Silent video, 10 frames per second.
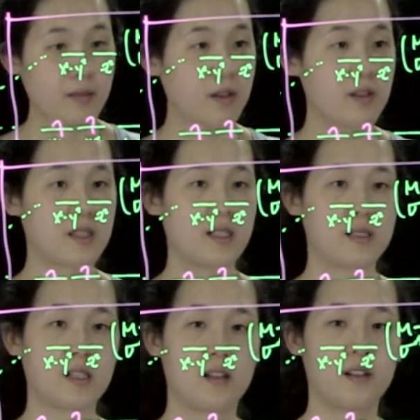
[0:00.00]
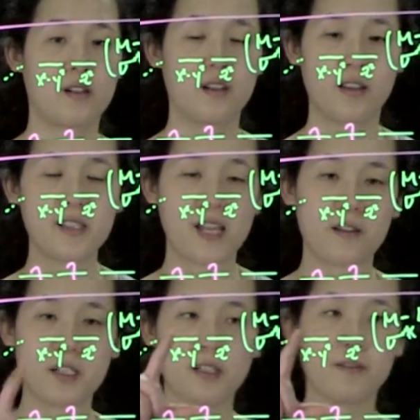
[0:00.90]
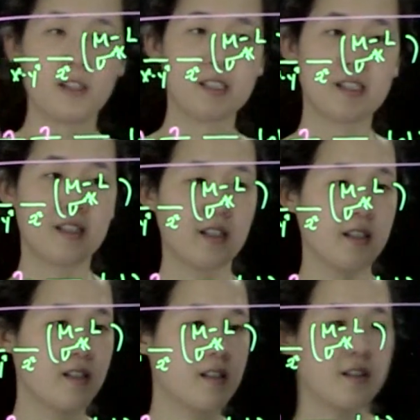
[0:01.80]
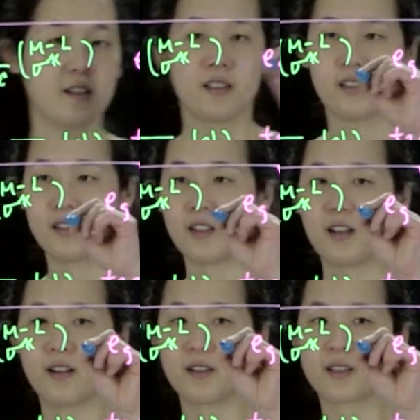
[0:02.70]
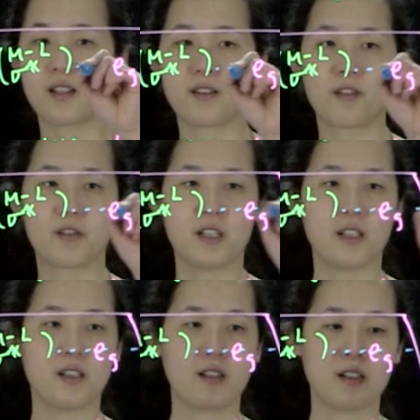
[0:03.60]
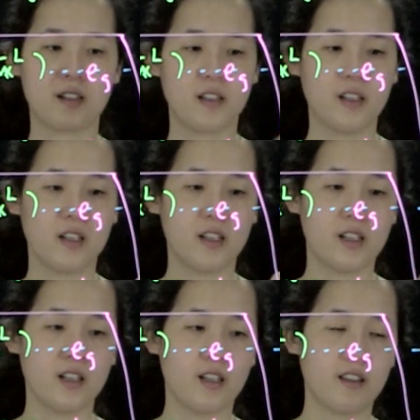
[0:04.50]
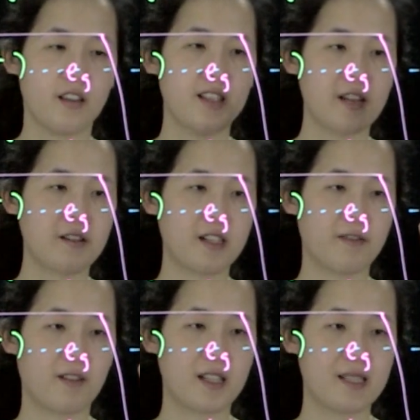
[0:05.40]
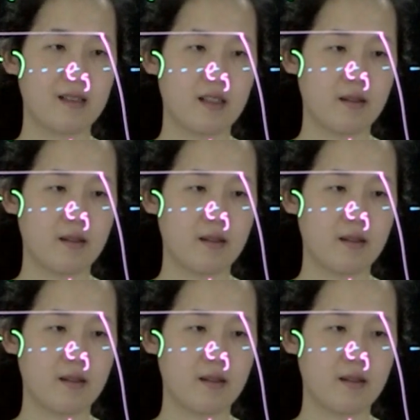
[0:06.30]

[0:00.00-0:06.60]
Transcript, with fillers: me do this in this color, this energy difference Sorry, I'm just gonna go over here. This energy difference